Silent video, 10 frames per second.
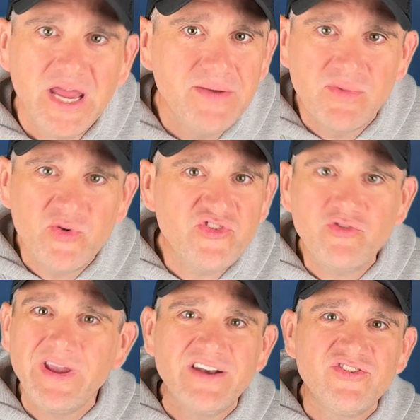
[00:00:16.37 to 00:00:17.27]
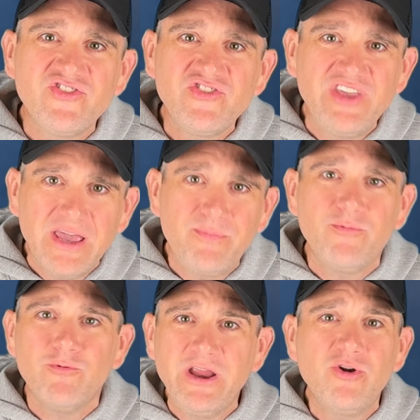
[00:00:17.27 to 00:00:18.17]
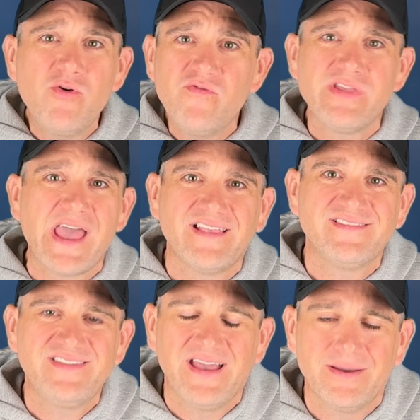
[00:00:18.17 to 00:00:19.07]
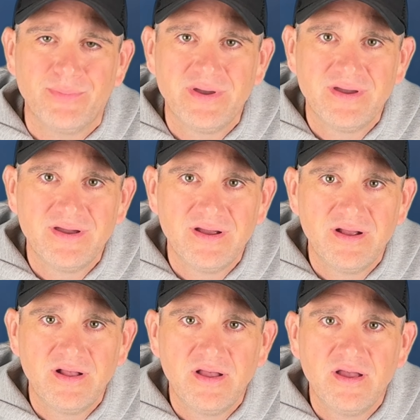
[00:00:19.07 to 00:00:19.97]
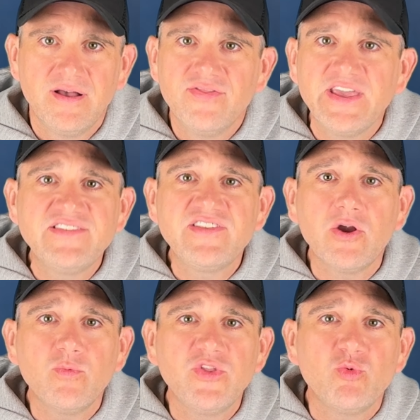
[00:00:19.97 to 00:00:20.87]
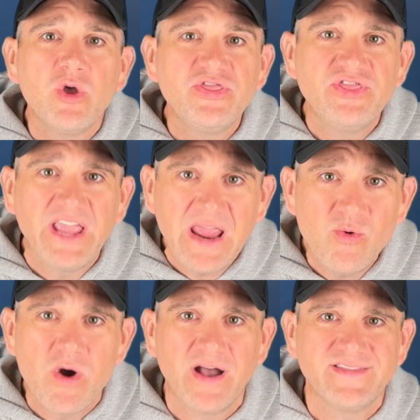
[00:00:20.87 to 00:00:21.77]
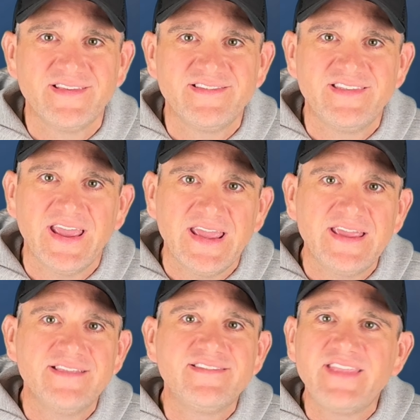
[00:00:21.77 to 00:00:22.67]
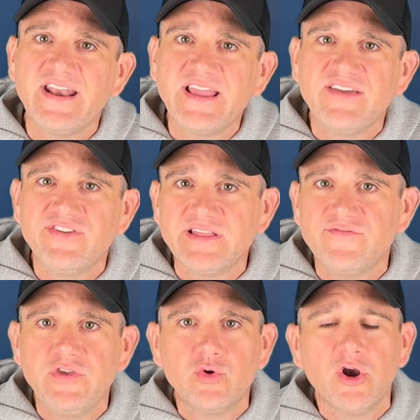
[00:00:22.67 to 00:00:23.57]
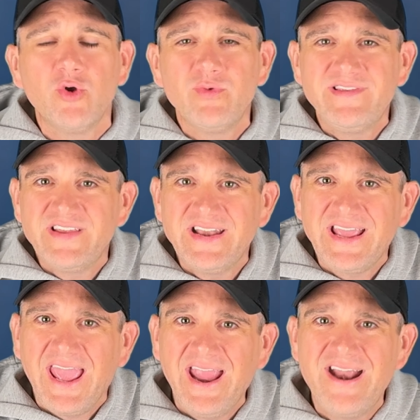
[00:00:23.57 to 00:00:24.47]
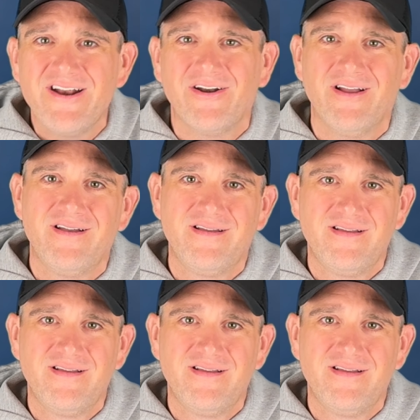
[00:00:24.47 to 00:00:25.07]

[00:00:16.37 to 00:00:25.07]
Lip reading: And most creators skip right over that step. They start with what they want to say instead of giving the viewer a reason to care.